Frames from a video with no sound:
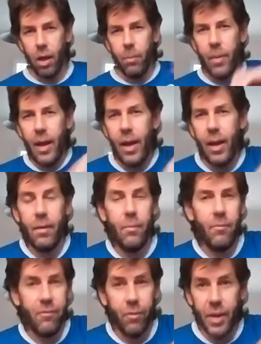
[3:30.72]
And
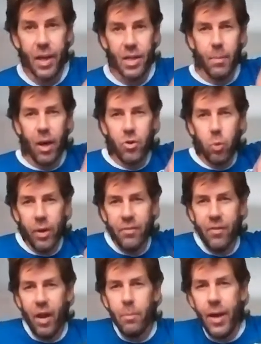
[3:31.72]
for me, it's about
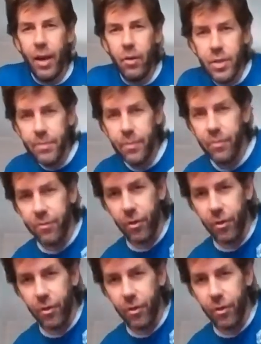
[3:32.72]
25 pounds.